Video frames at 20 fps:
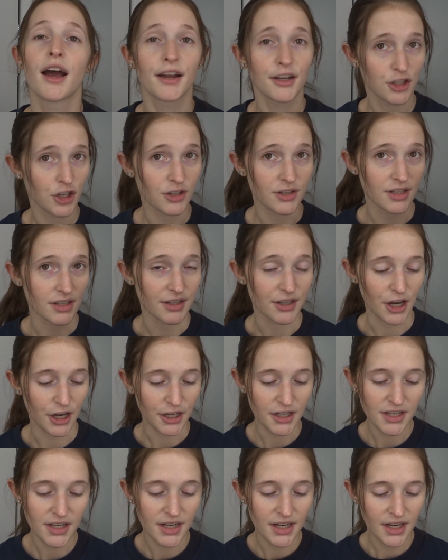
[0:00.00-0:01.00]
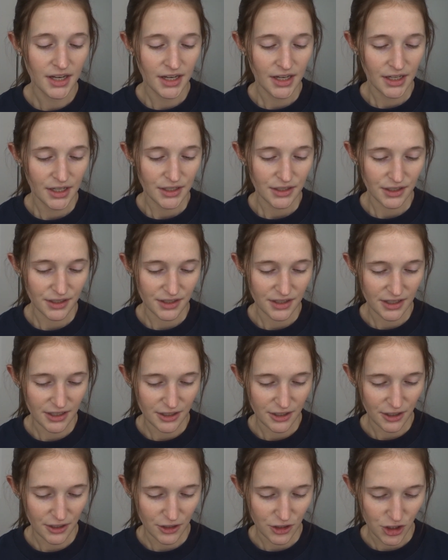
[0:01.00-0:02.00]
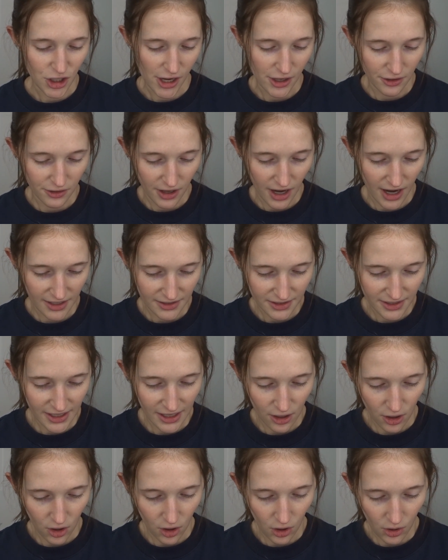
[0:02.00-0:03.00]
just as good. So this is Generosity.